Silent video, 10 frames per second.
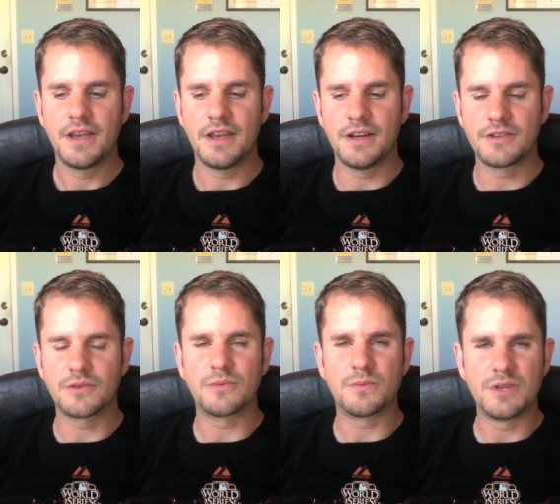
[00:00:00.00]
it is
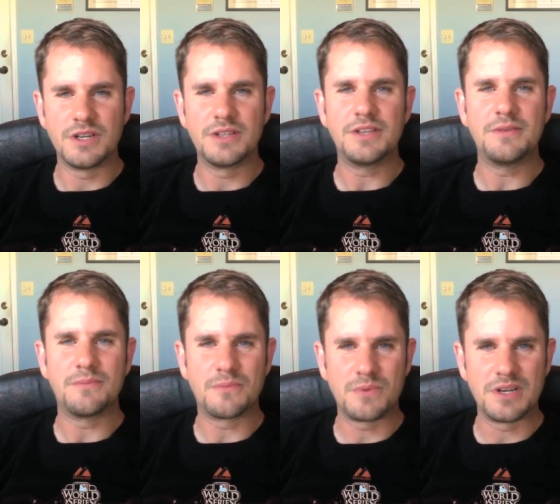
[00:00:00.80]
a really,
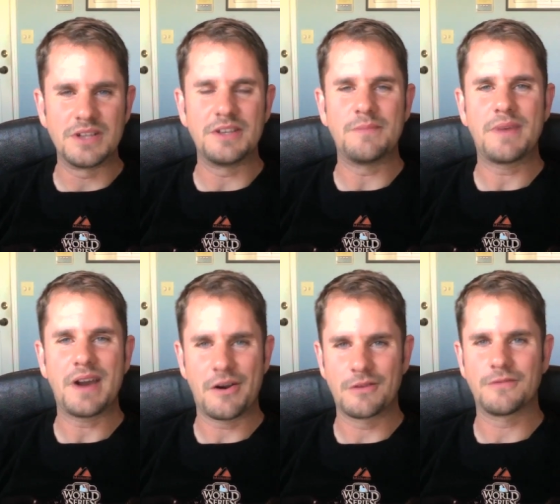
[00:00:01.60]
really
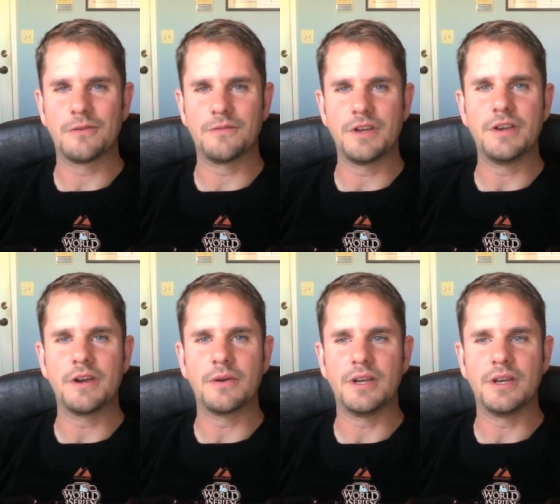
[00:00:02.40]
powerful video.